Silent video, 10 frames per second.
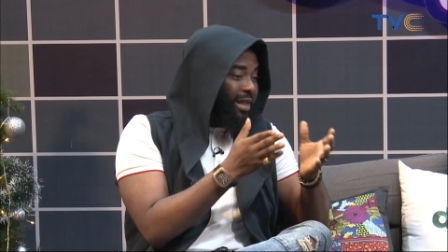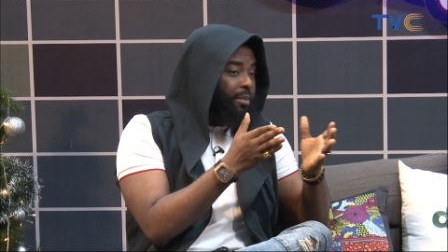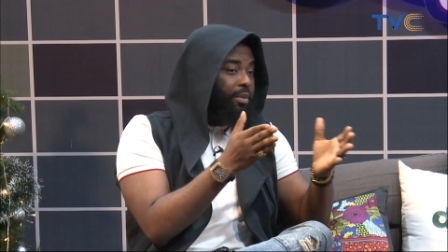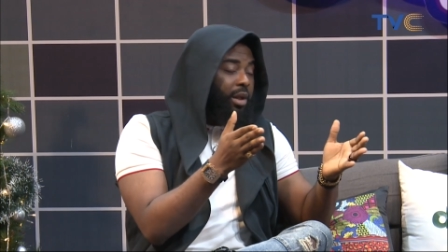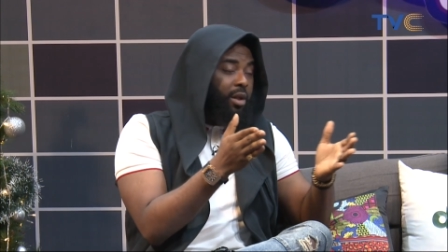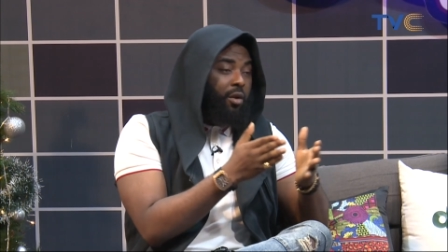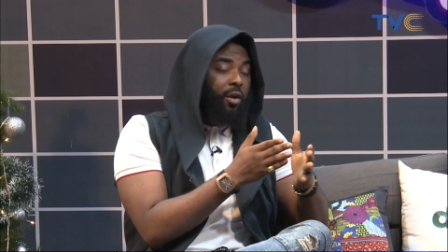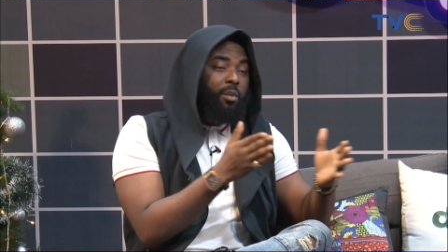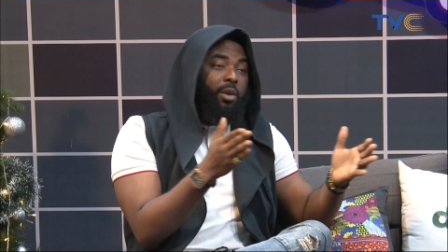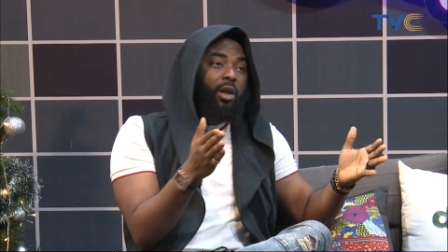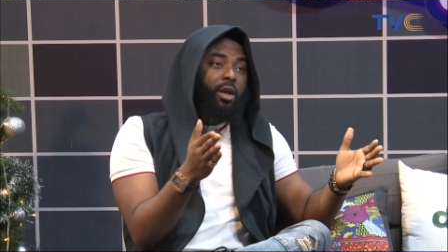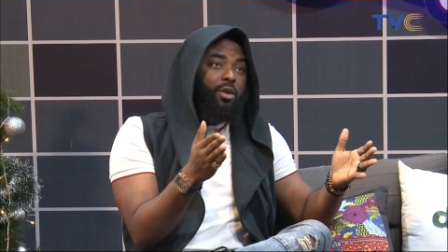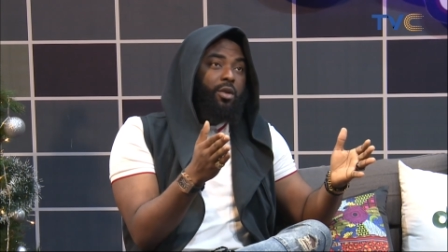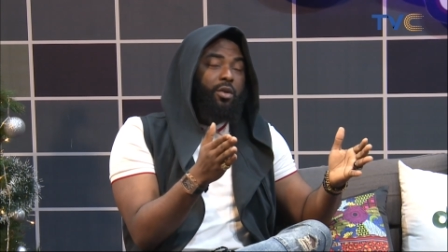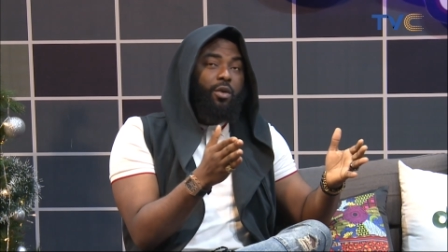deliberately in all the
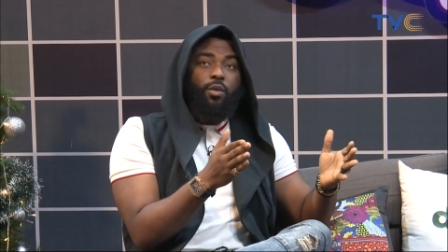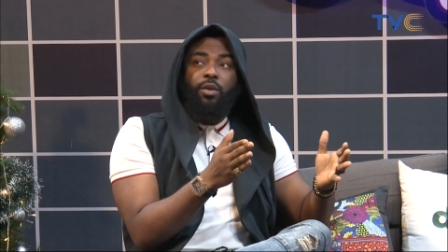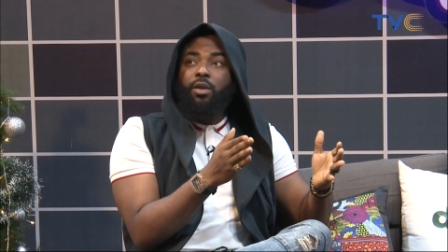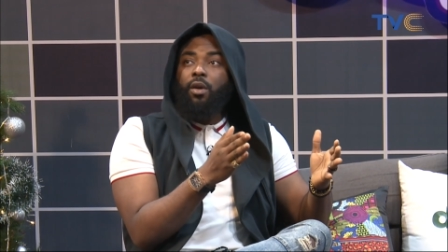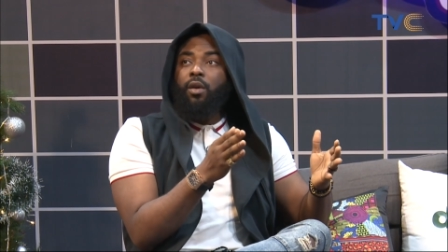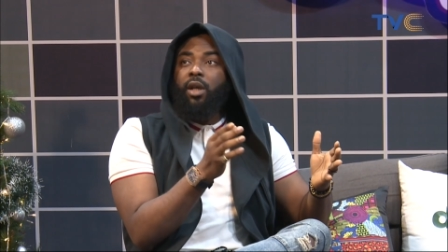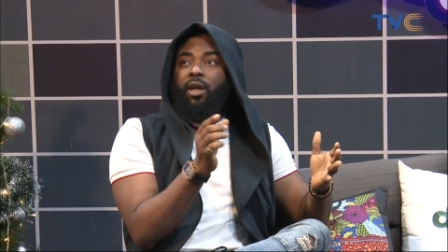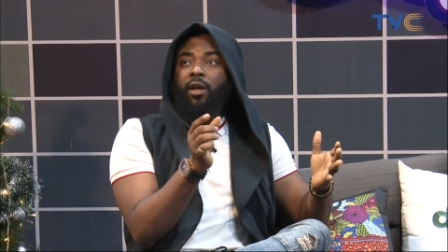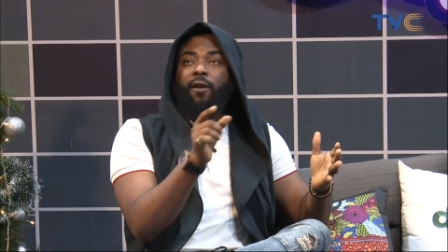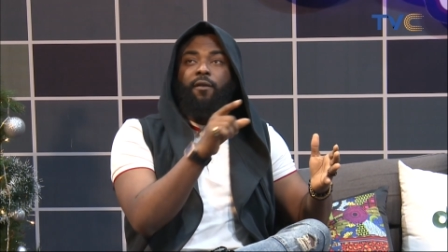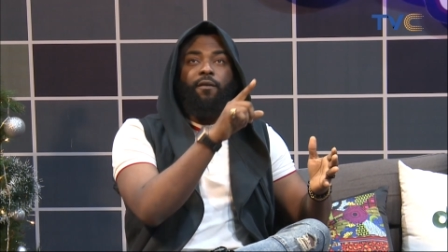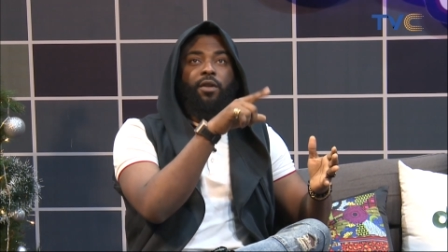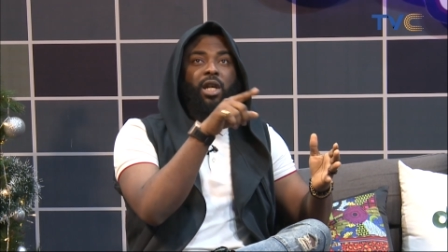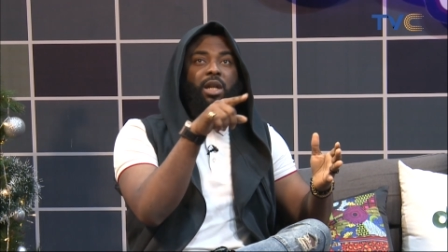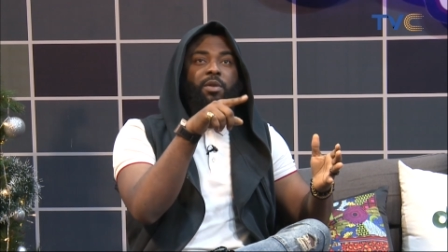communications. You would only hear
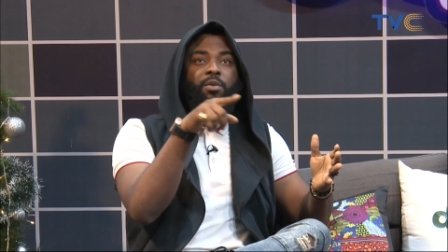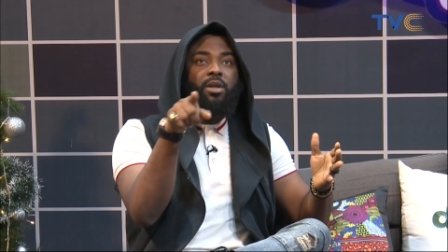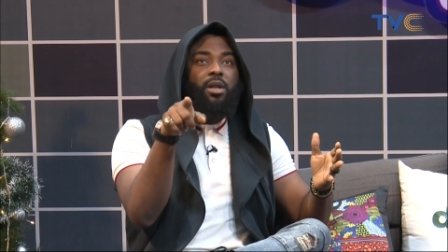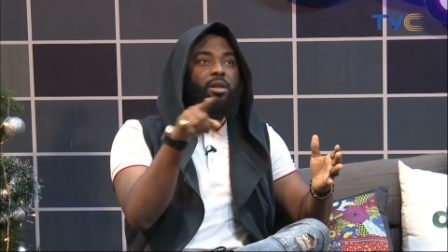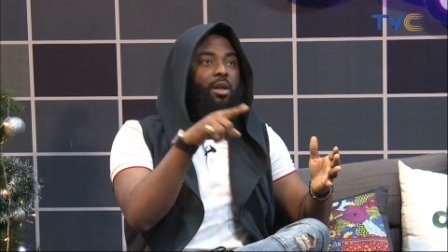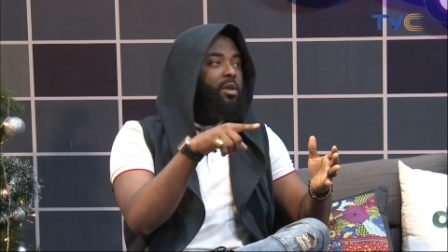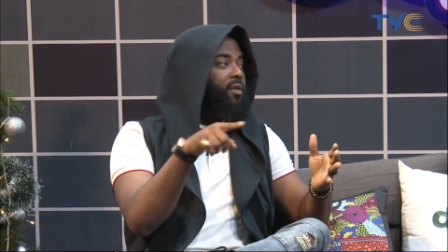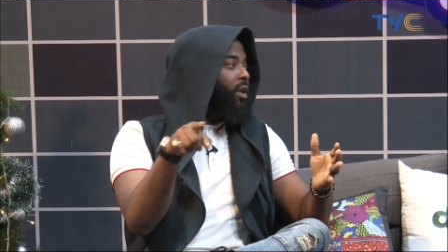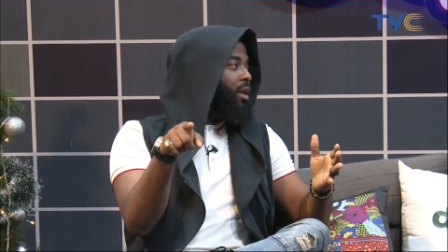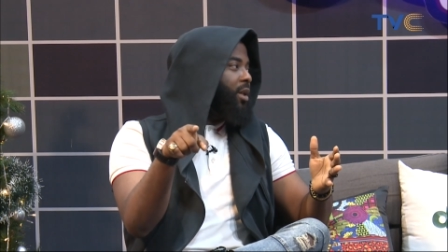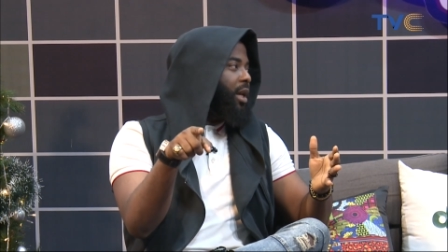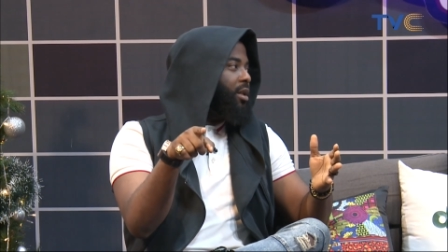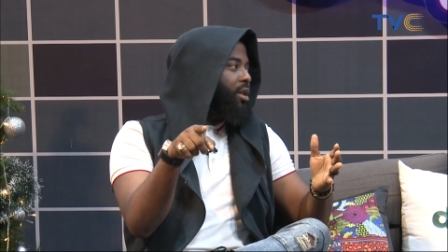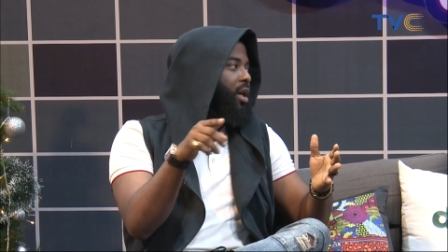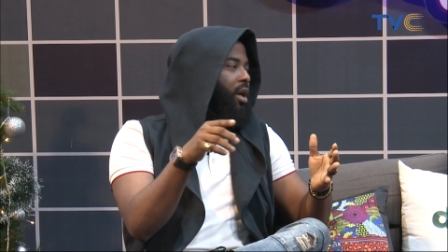VJ Adams present Celebrity Video Game
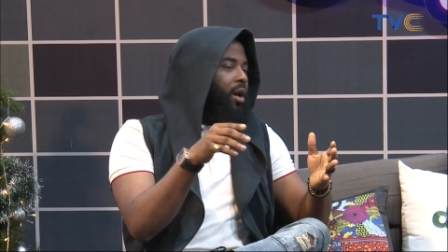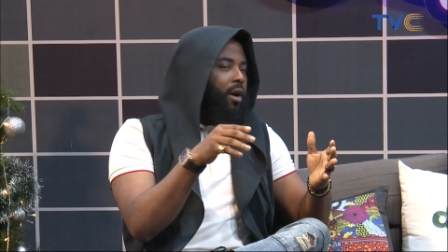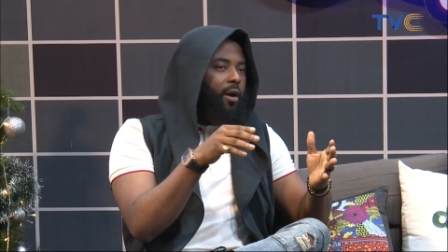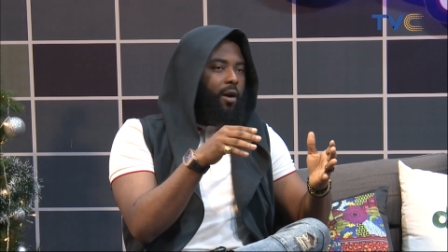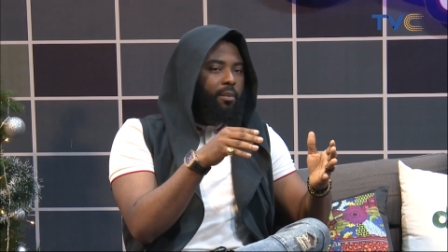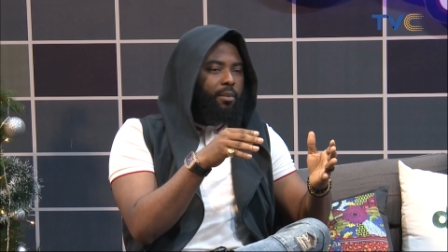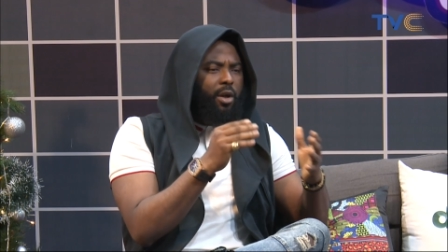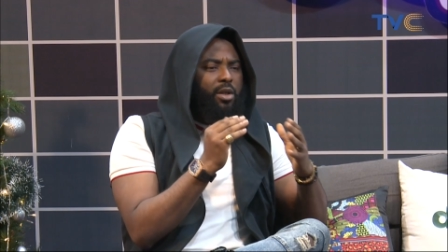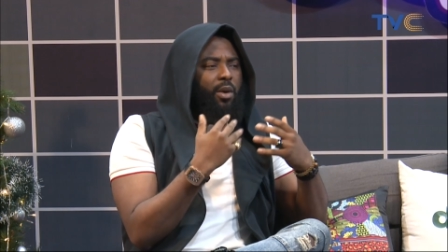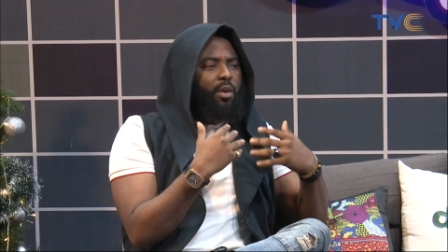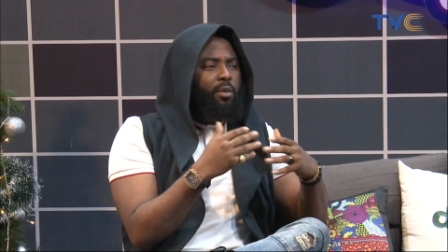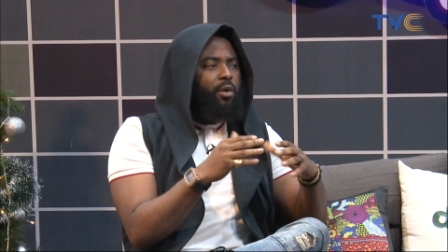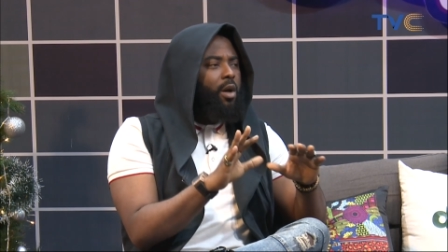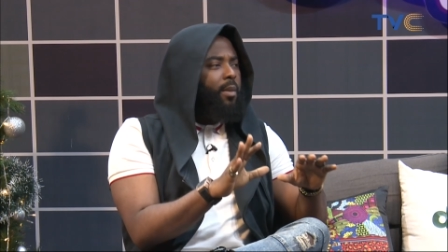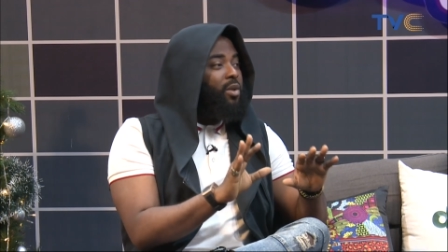Challenge mm -hmm. um, because I want
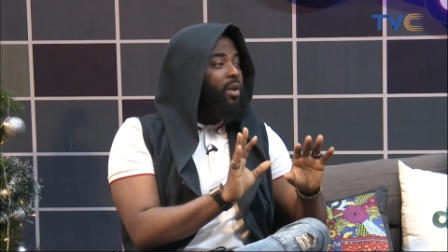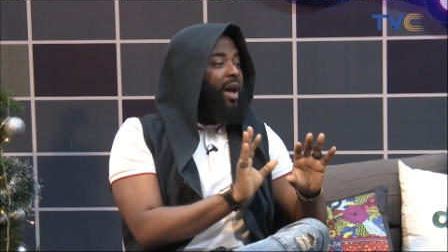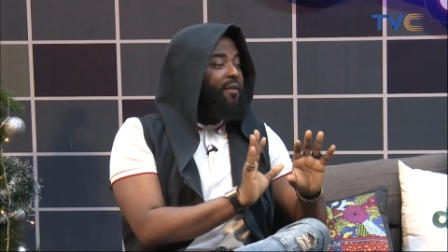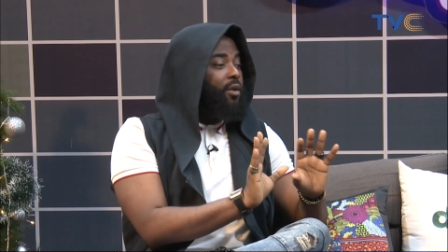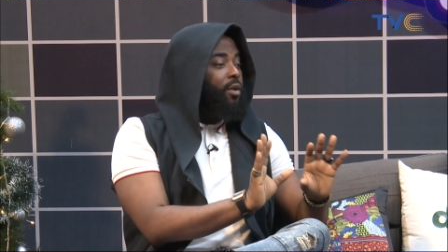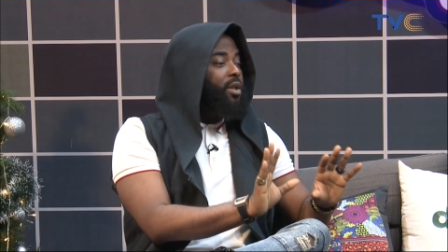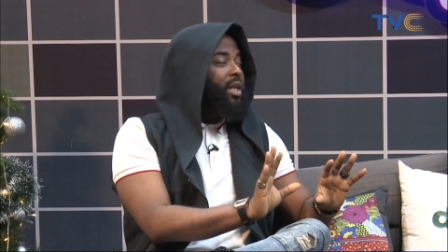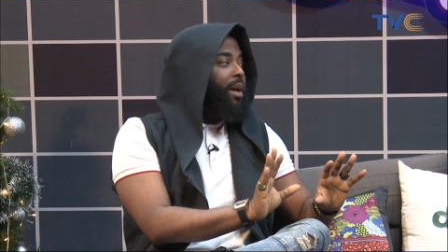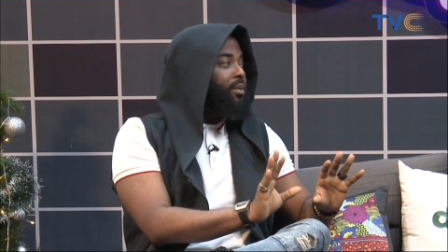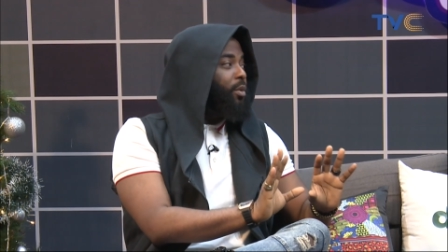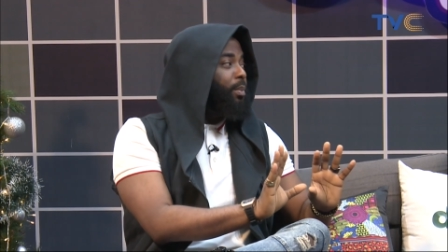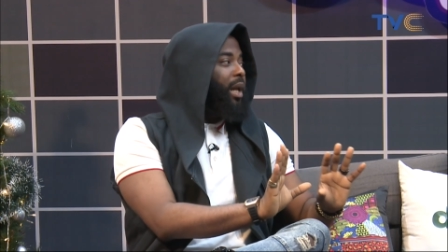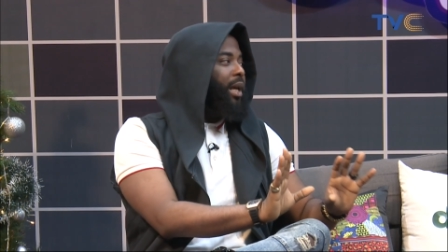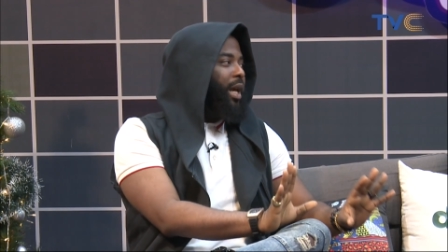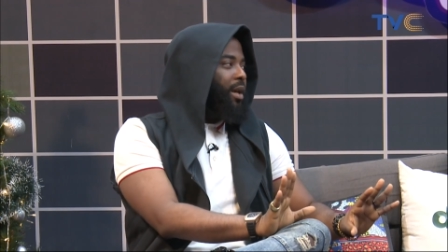people to come out to have a good time to yeah.
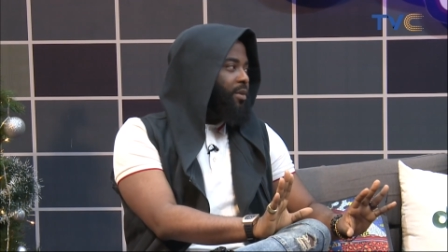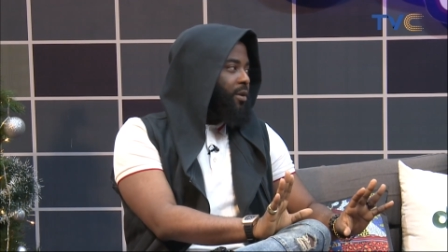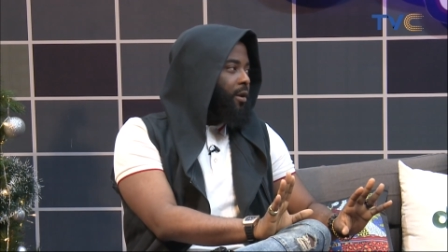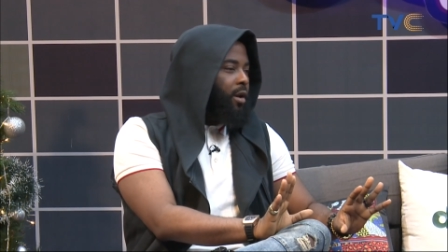play games.